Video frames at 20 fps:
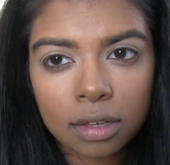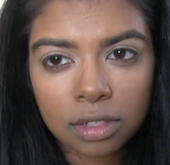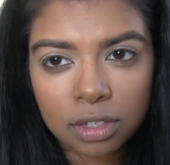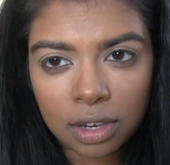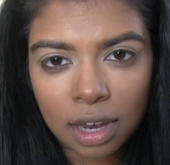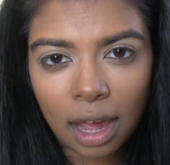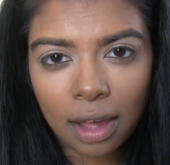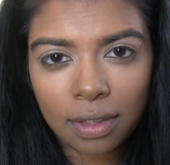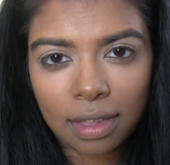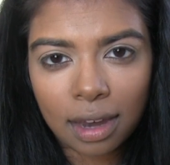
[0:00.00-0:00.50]

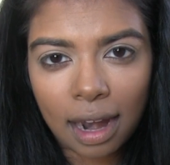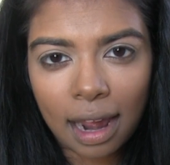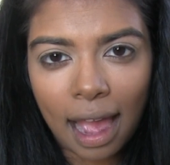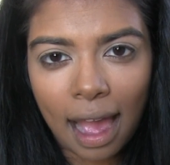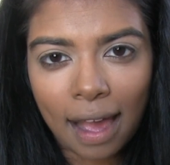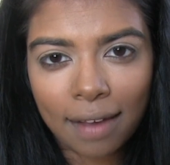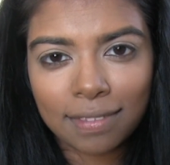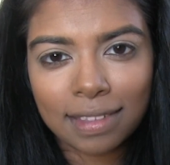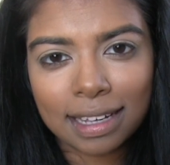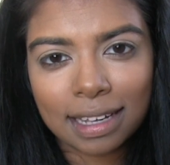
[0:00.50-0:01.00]
So now that I
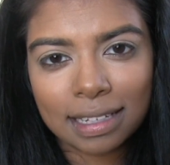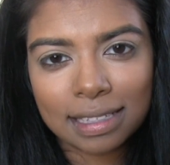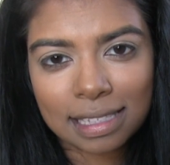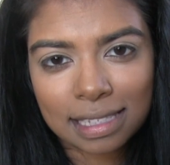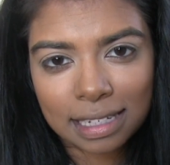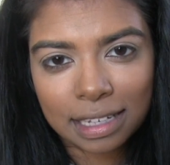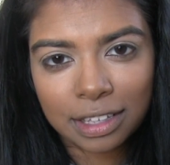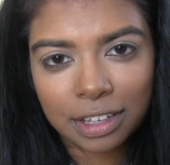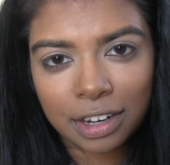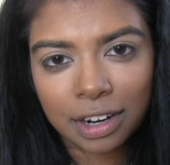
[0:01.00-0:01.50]
have the
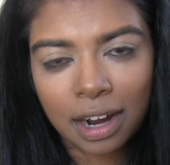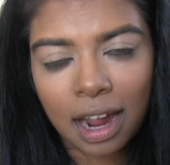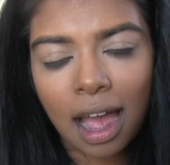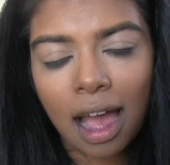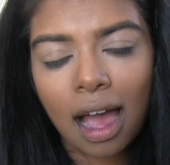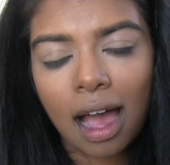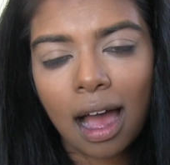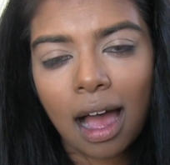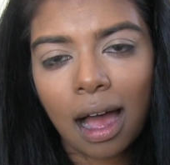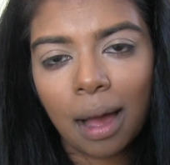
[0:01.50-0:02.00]
concealer
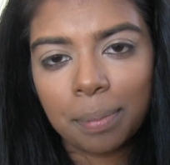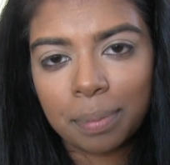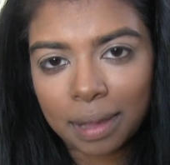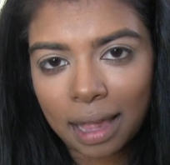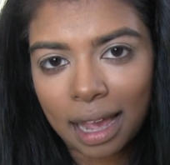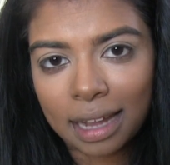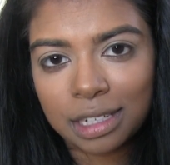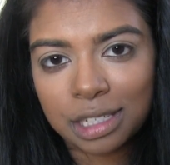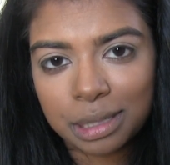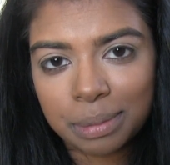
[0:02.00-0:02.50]

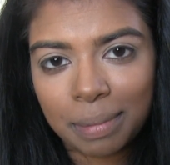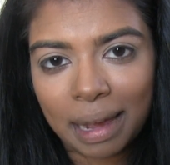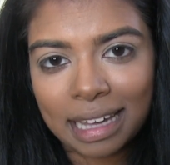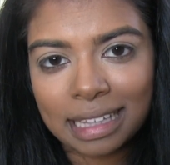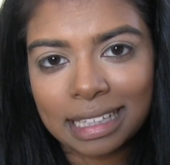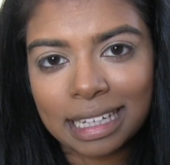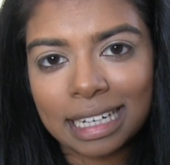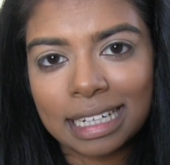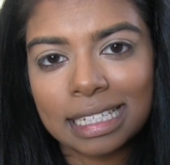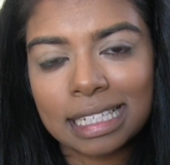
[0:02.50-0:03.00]
applied to my
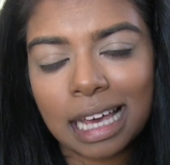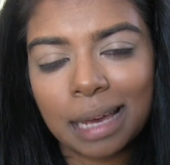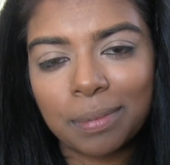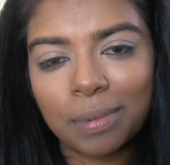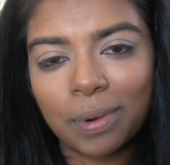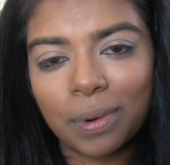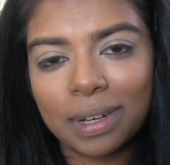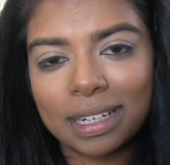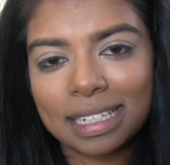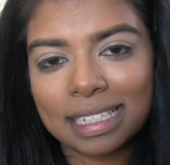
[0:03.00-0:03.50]
lids, I'm
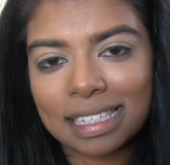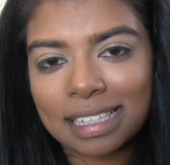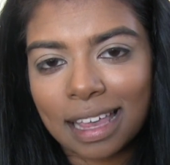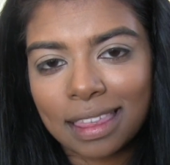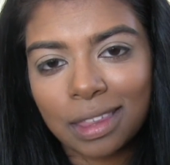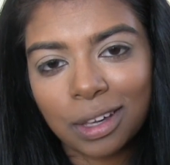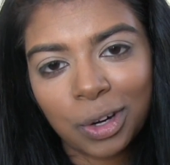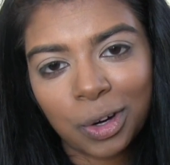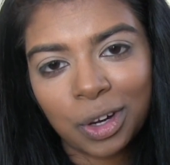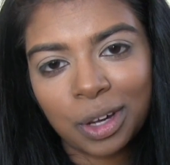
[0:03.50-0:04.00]
going to
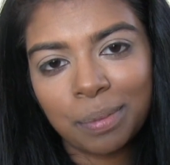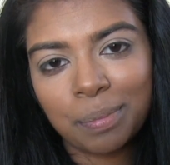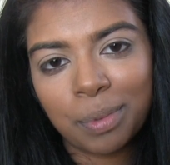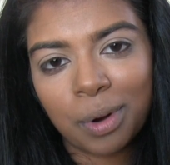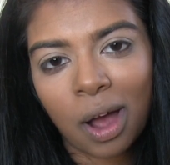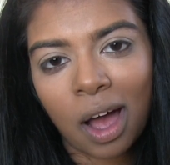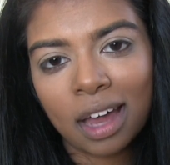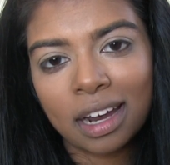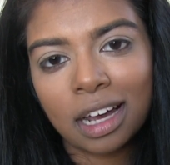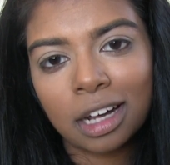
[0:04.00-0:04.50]
set the cream
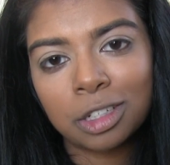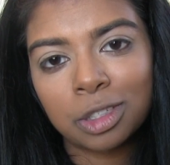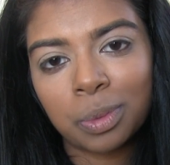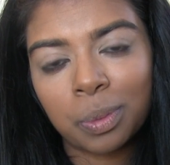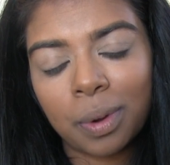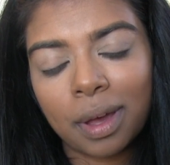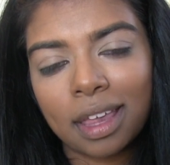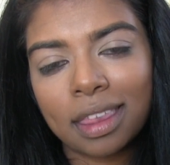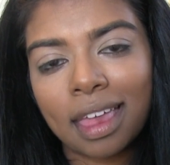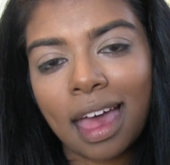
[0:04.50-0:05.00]
product
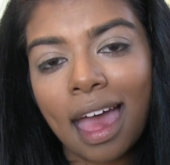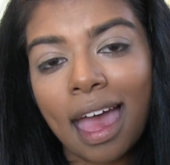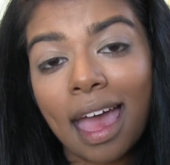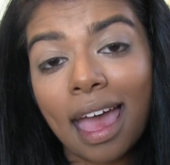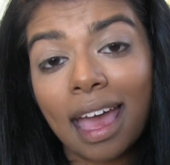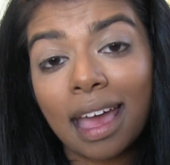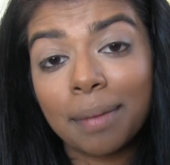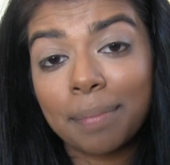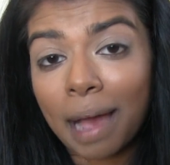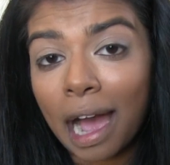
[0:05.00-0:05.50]
with
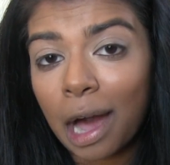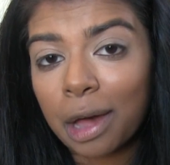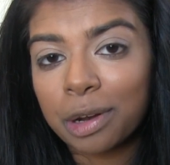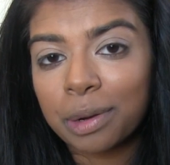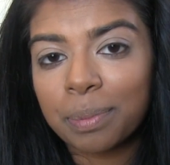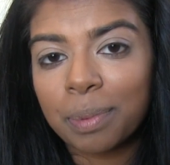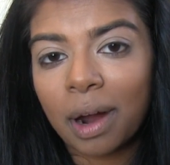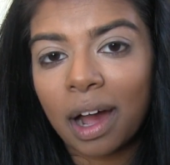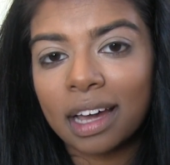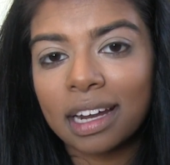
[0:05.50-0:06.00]
a
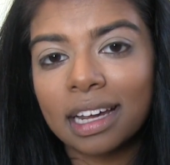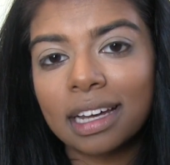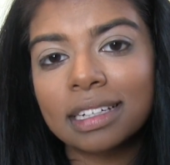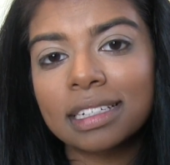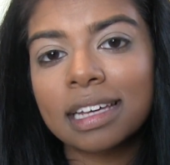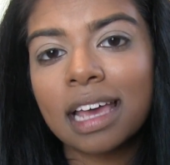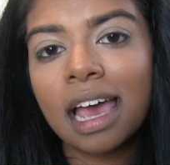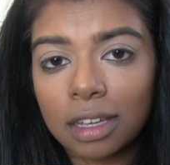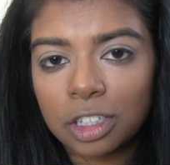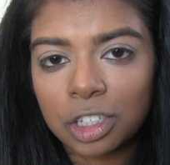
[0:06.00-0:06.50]
powder
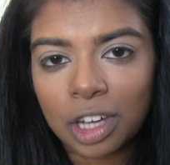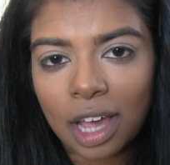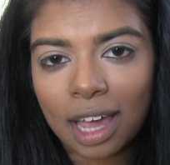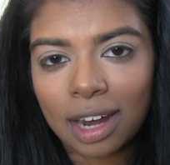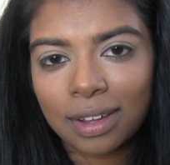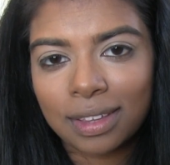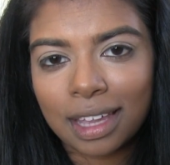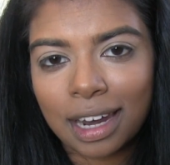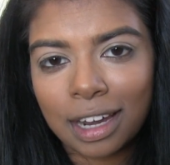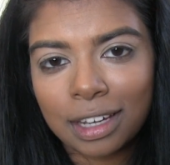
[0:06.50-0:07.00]
product. The
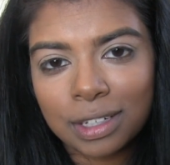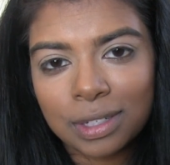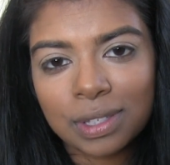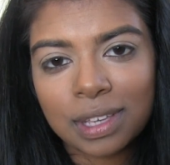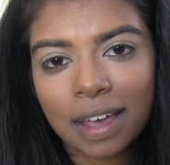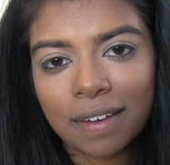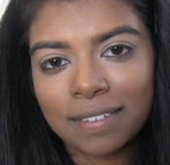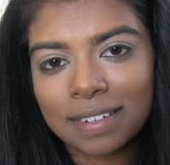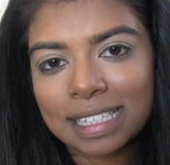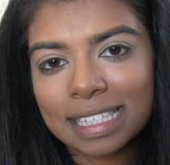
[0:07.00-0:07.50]
shadow that I use
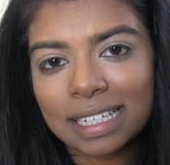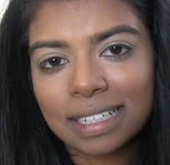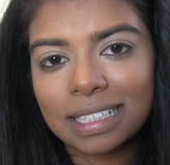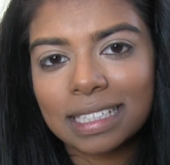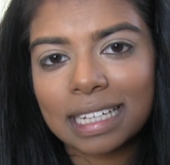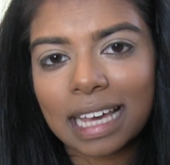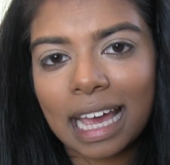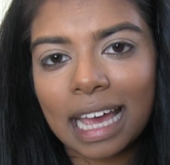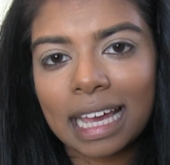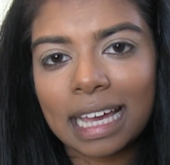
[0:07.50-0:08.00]
every single
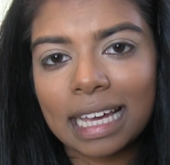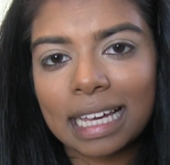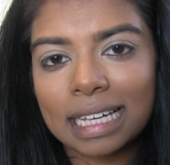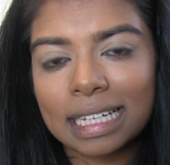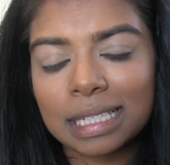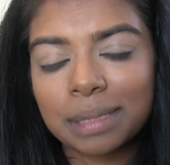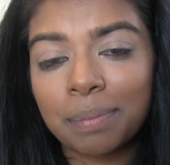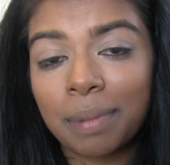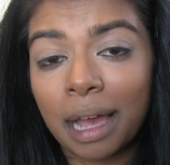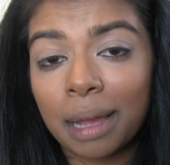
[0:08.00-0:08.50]
day
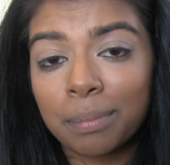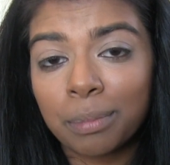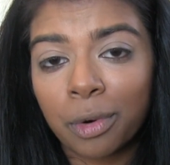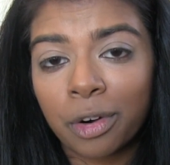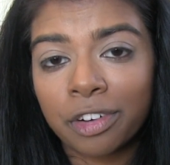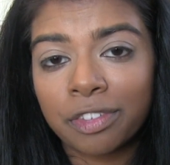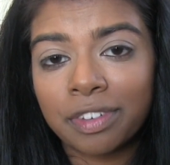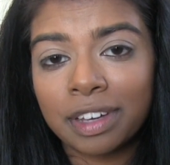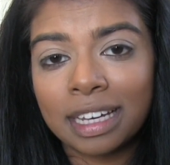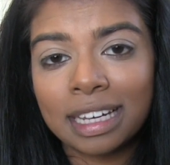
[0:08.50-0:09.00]
is by
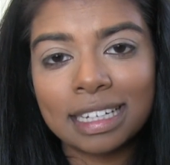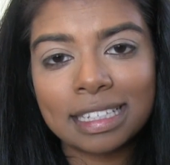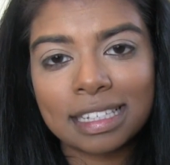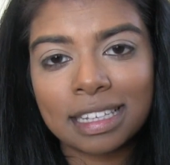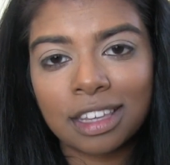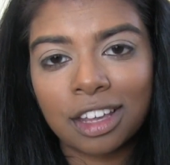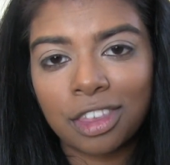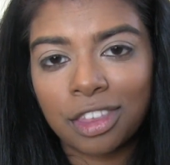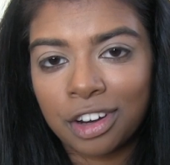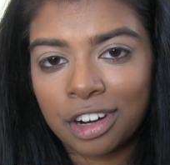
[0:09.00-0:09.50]
Morphe. It's
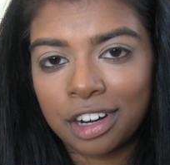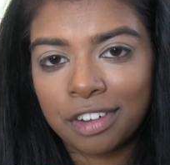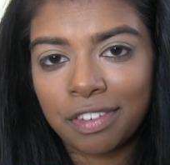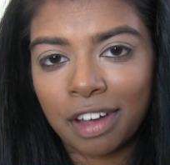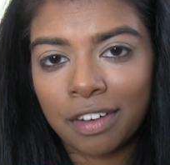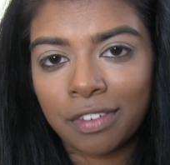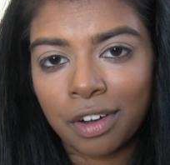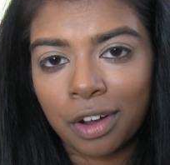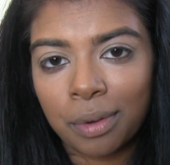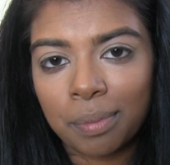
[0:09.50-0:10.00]
in the
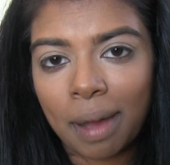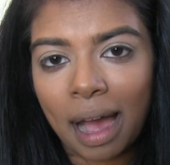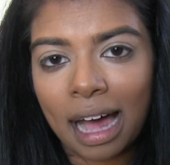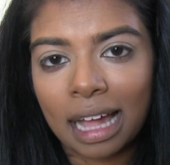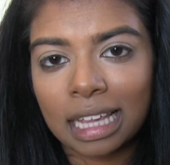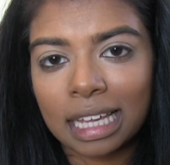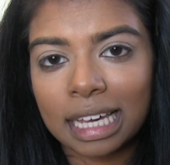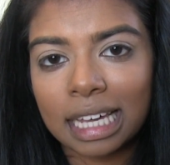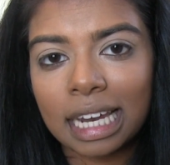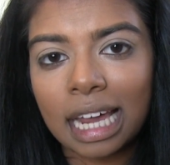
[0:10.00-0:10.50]
35O
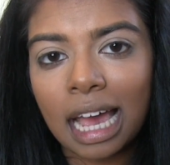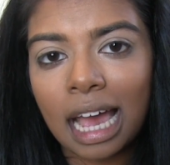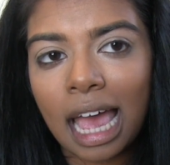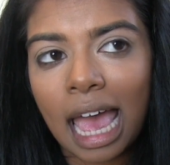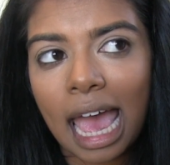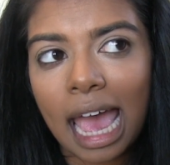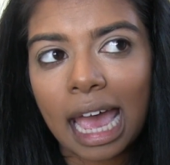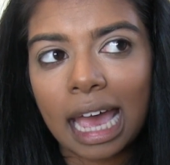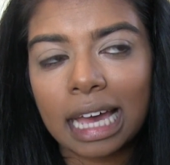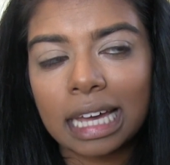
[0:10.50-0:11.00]
palette,
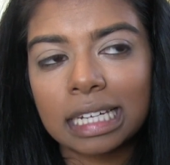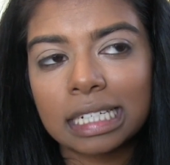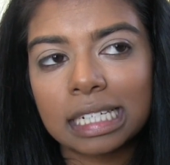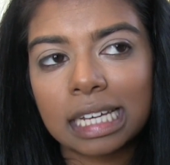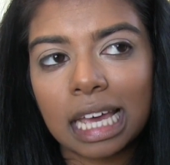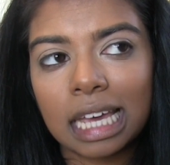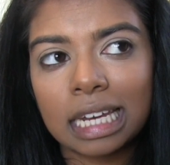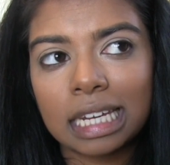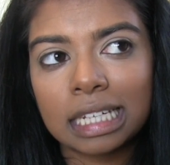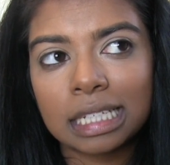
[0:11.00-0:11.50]
and
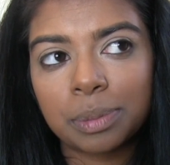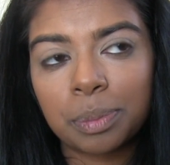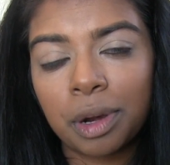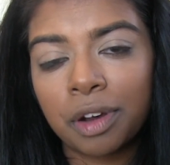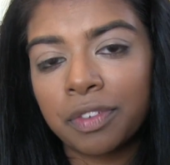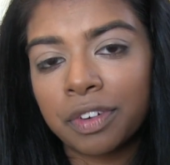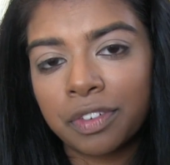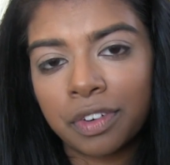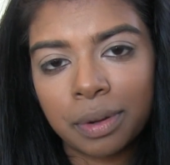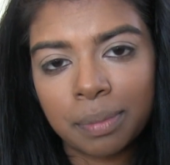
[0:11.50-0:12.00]
it is
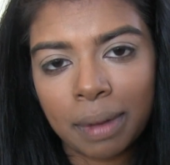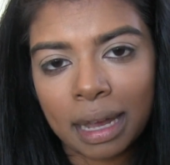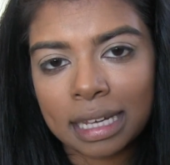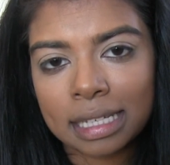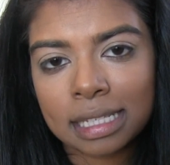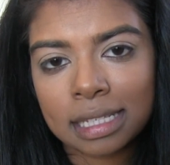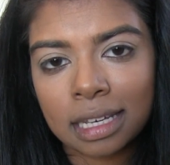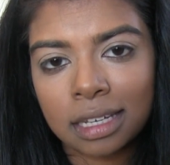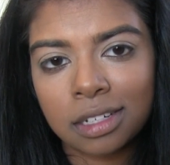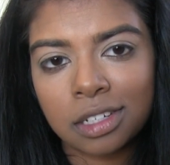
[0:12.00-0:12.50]
perfect for my
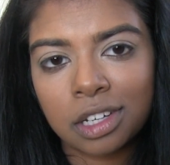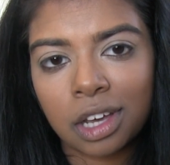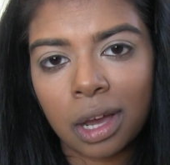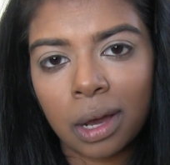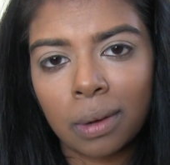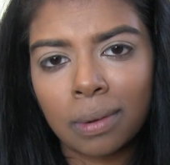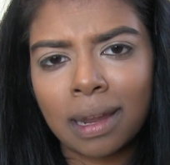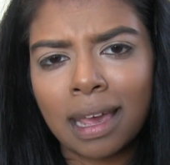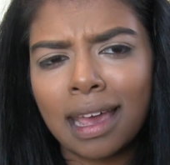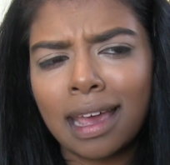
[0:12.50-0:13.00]
skin
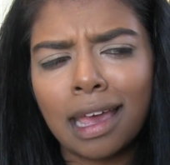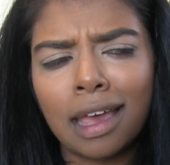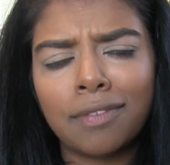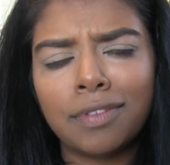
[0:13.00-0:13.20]
tone.